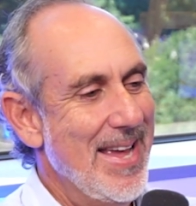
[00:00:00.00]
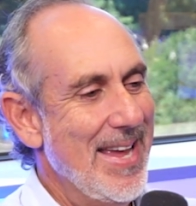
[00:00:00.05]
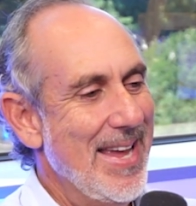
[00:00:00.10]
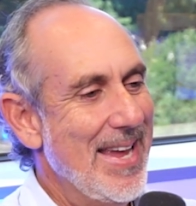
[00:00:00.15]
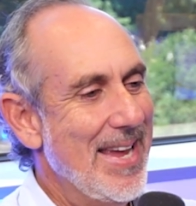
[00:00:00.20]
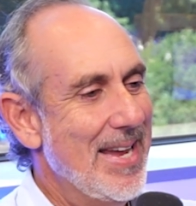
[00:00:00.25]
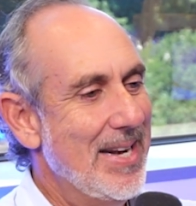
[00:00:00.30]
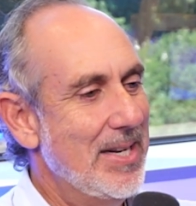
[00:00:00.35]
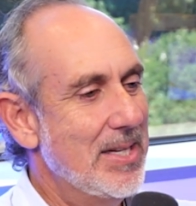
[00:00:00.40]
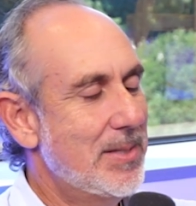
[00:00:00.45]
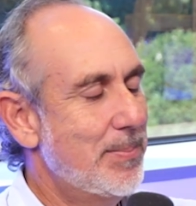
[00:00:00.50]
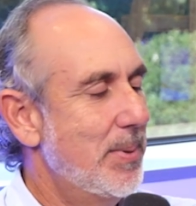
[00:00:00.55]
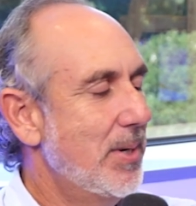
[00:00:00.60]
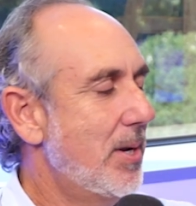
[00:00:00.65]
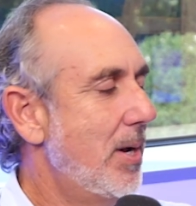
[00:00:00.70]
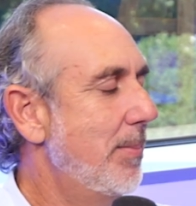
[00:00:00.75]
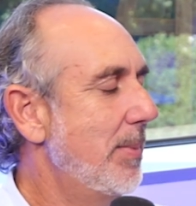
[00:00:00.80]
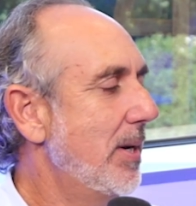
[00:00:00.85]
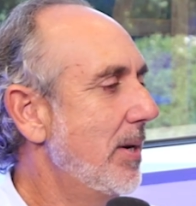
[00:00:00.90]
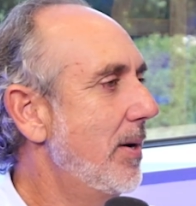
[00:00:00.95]
and it's
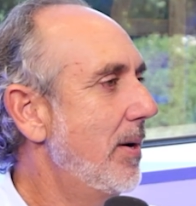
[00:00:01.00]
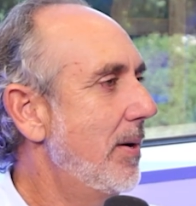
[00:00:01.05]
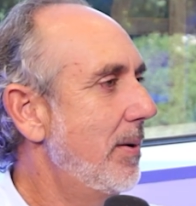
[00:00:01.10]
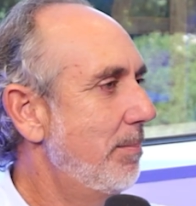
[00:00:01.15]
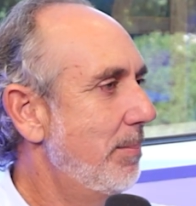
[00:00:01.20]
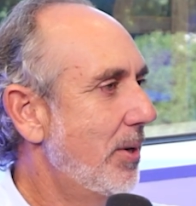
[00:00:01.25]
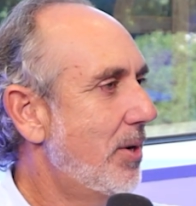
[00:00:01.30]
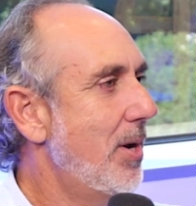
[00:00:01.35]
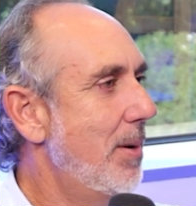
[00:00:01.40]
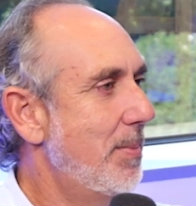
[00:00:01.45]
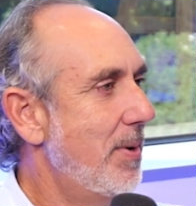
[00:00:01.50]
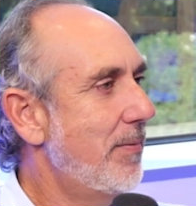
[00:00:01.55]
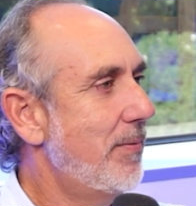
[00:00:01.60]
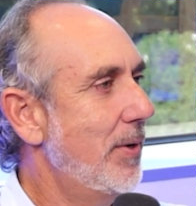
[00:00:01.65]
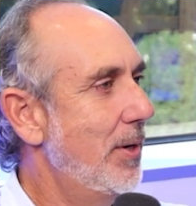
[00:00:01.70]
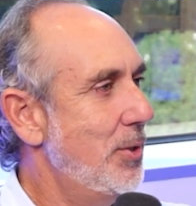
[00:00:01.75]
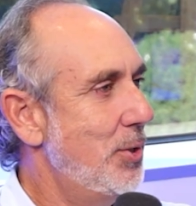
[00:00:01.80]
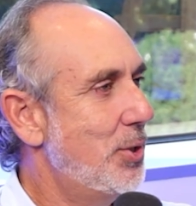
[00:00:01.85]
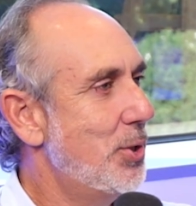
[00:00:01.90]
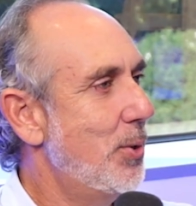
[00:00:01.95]
become a
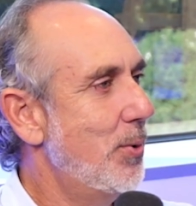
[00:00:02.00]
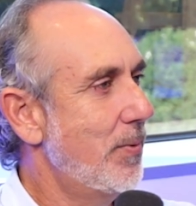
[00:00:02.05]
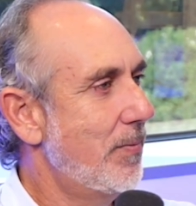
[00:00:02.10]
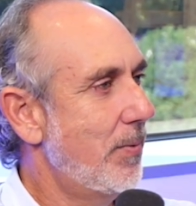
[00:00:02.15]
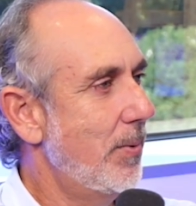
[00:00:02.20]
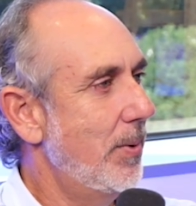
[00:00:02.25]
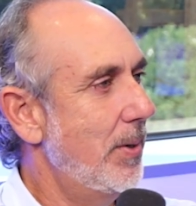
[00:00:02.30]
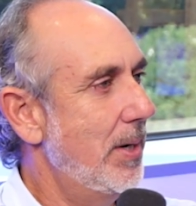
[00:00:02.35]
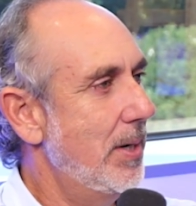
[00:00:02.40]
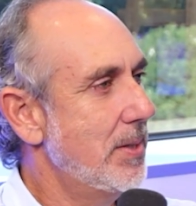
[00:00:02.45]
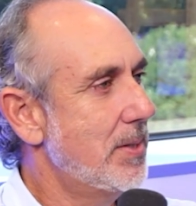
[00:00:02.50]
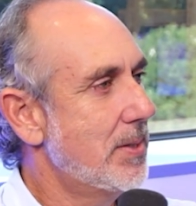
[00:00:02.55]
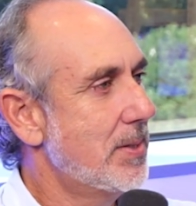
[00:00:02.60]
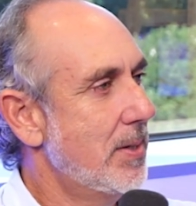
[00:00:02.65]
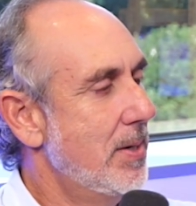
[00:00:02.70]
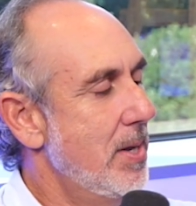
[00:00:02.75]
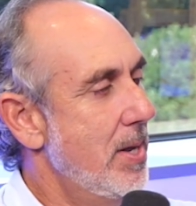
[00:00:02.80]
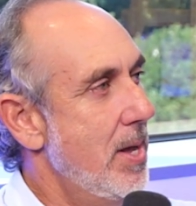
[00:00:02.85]
fun joke for us.